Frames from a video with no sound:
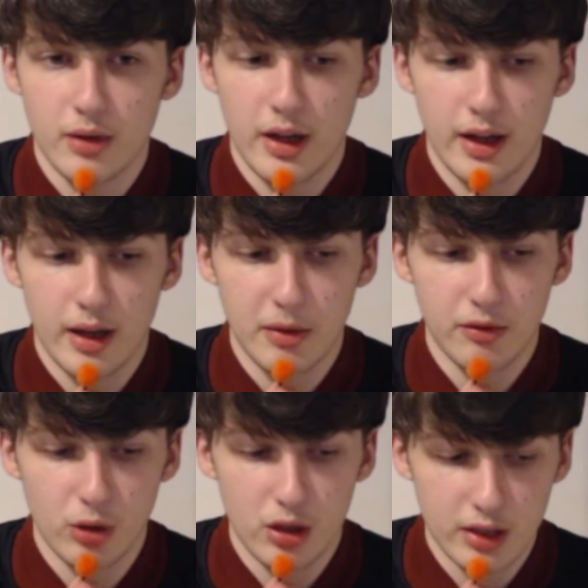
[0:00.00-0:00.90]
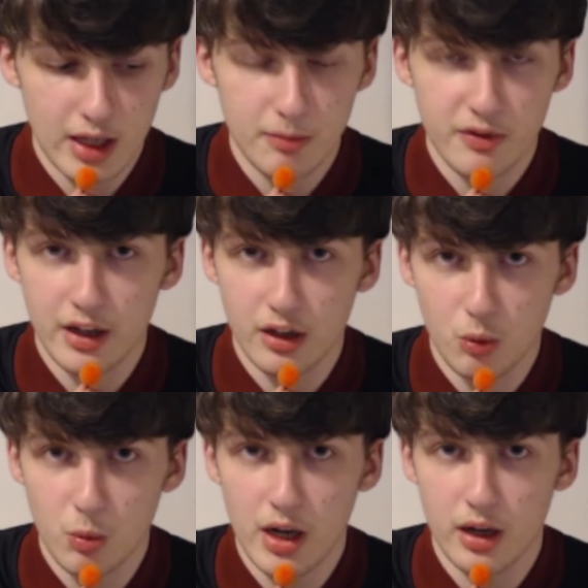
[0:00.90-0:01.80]
If we can keep finding a
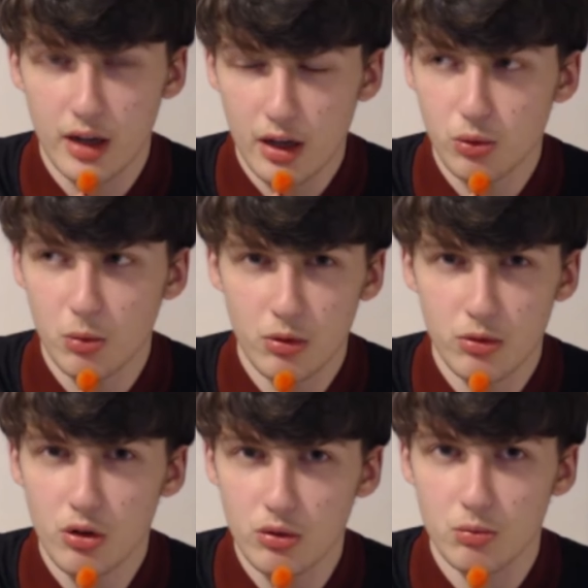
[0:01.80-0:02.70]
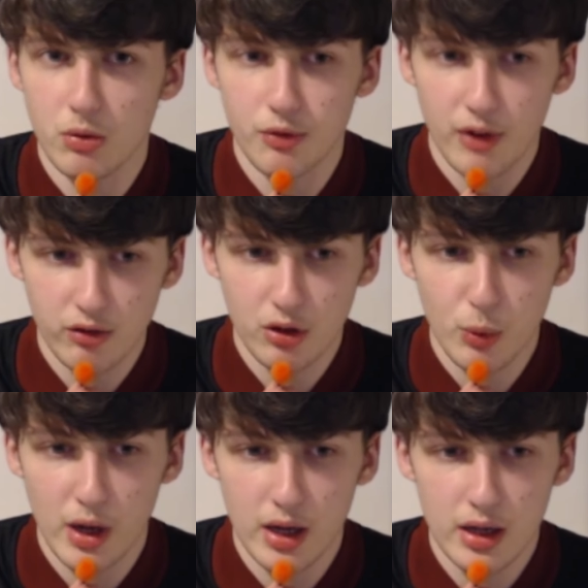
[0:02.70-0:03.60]
way, and that's what we've done. We've found a
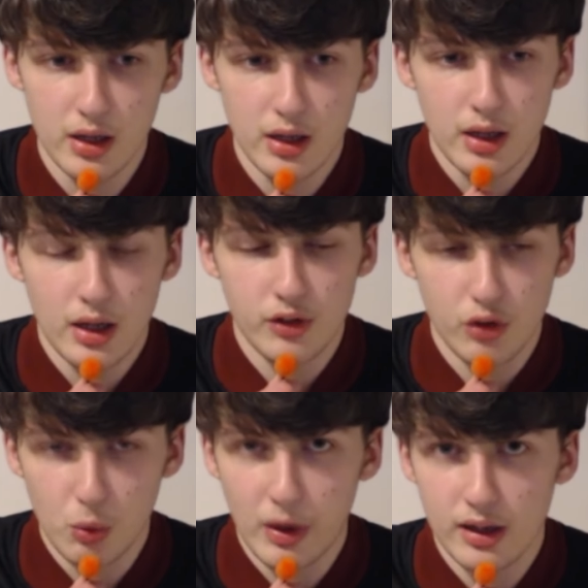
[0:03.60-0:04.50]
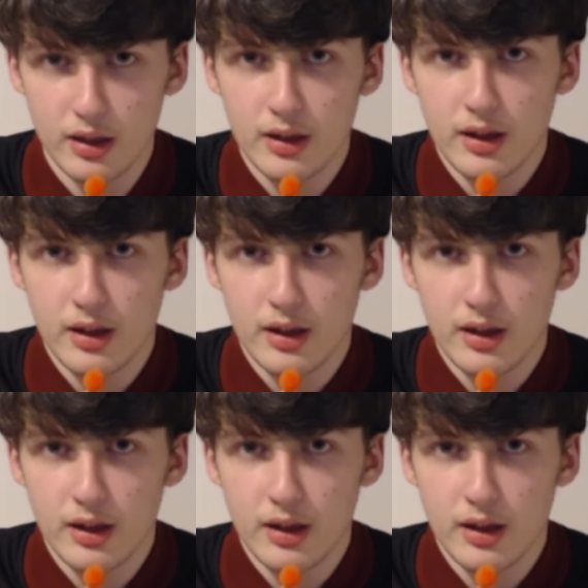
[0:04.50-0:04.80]
way to win.